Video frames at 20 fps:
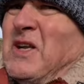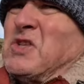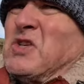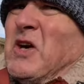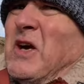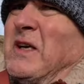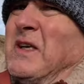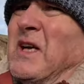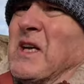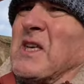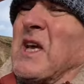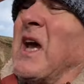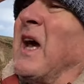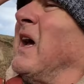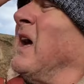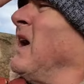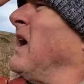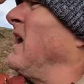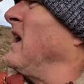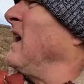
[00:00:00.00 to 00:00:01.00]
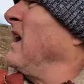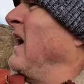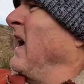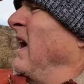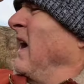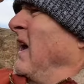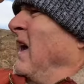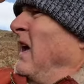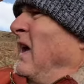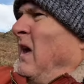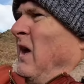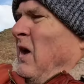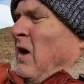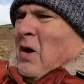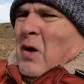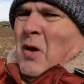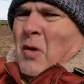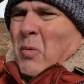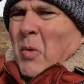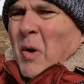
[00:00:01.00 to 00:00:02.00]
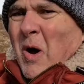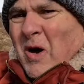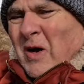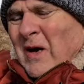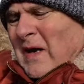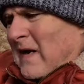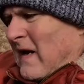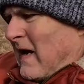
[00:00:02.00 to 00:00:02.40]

enjoying this walk in